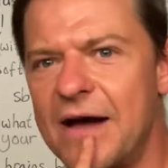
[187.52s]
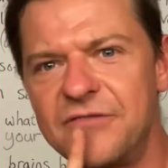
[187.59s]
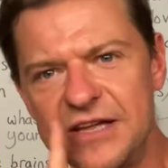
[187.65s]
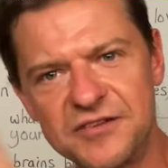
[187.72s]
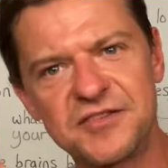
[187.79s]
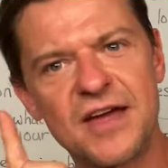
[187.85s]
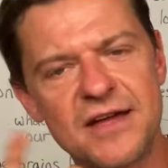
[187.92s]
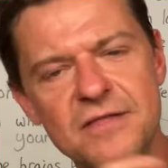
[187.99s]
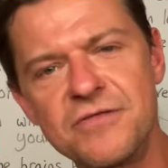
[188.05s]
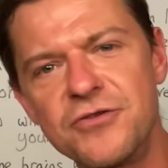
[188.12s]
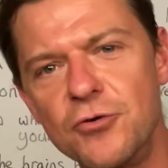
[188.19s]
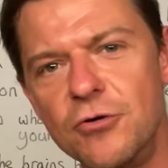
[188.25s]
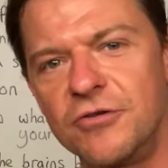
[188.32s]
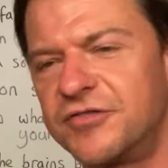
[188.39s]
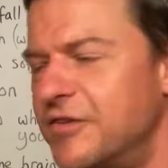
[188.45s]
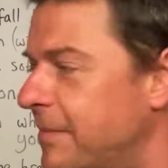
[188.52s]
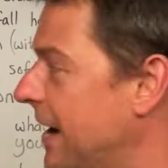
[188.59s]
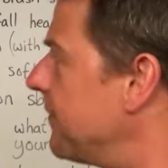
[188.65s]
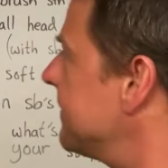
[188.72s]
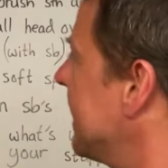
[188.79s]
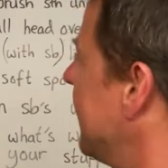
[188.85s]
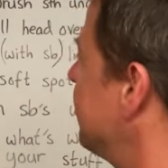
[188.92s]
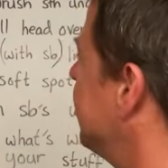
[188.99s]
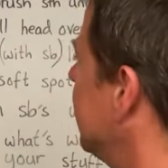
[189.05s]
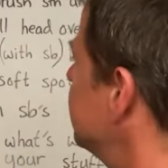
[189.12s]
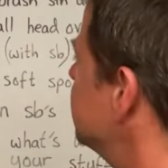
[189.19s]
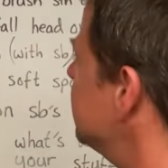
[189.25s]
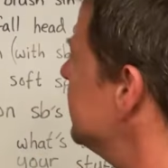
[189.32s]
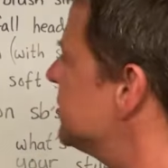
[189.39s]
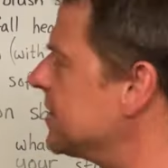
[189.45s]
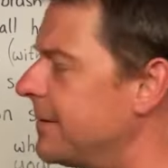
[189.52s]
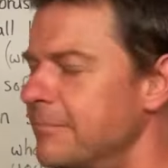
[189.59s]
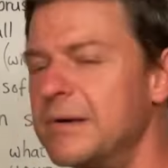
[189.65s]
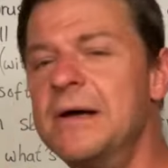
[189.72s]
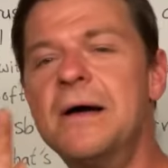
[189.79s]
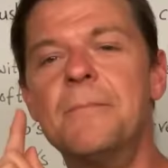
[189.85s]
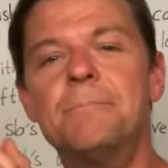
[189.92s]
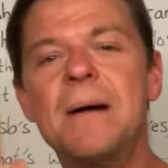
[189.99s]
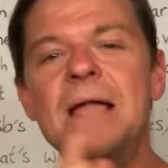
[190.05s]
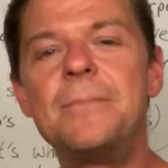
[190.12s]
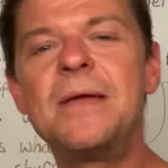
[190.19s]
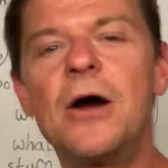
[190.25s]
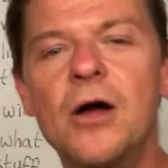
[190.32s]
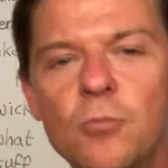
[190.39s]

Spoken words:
having second thoughts about that bungee jump. Maybe